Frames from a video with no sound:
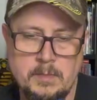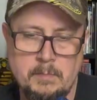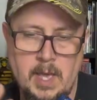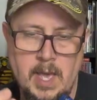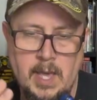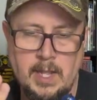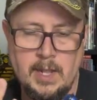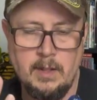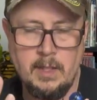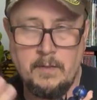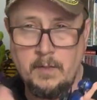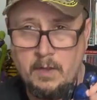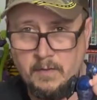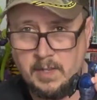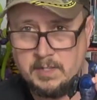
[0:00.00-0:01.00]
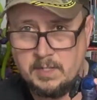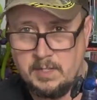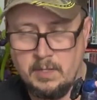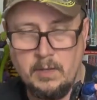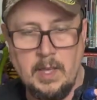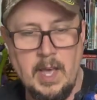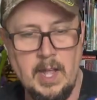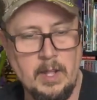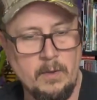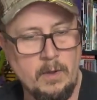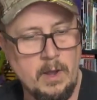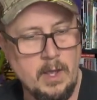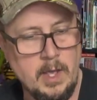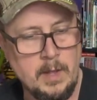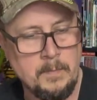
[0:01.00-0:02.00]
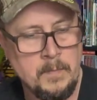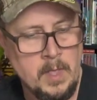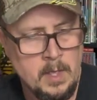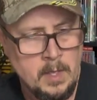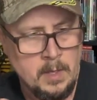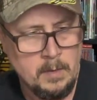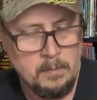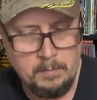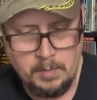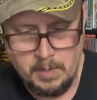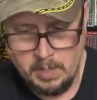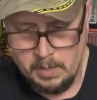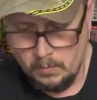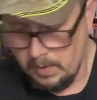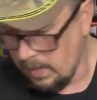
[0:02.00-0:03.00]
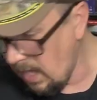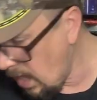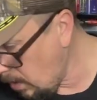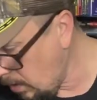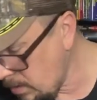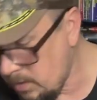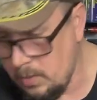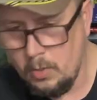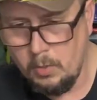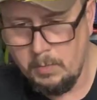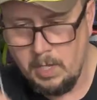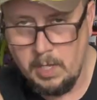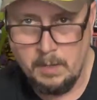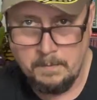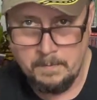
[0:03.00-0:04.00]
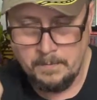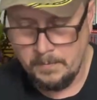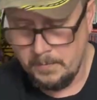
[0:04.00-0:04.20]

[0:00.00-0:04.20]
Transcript: back, and I don't even know if I still got it right, but we got our tubing